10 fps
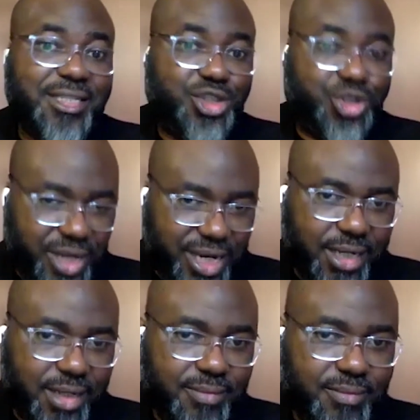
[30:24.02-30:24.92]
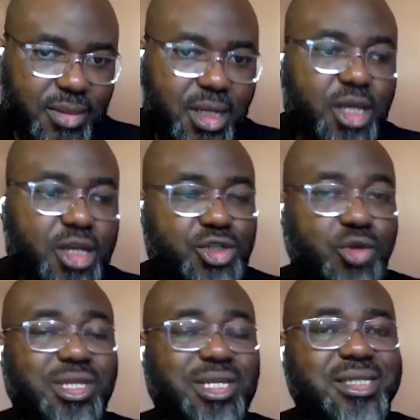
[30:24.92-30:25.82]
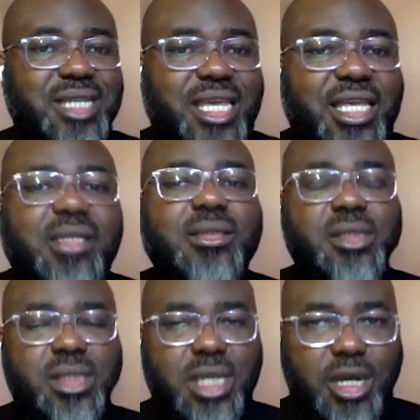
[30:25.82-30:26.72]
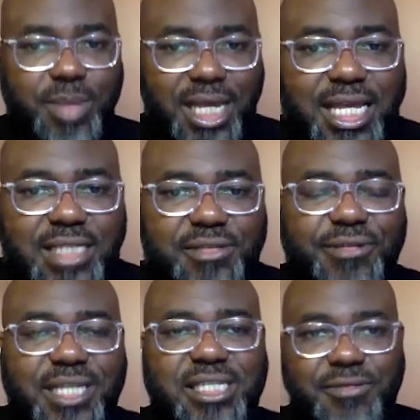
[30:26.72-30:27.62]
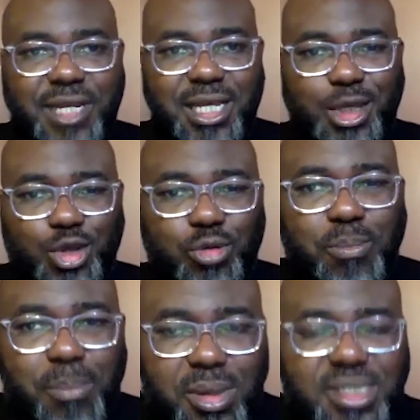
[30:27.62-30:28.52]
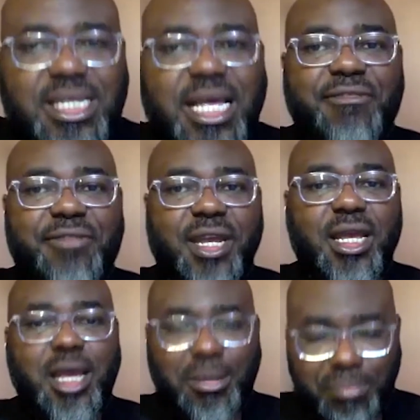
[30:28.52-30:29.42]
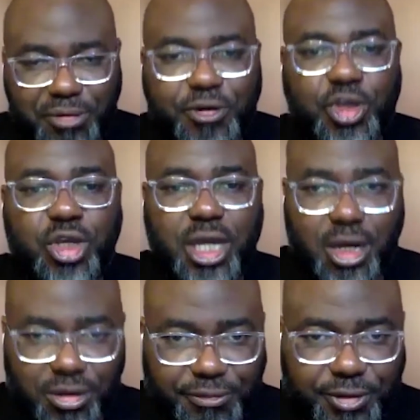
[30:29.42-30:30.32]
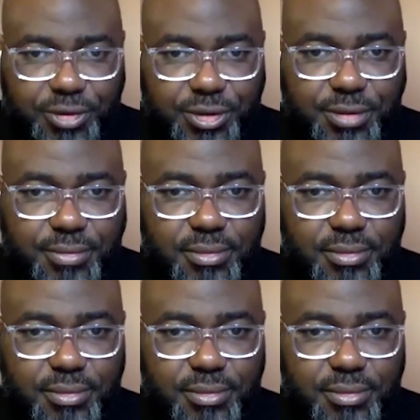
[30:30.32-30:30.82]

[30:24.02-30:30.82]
that training. So the skill to communicate effectively, you must have it before you get on the field.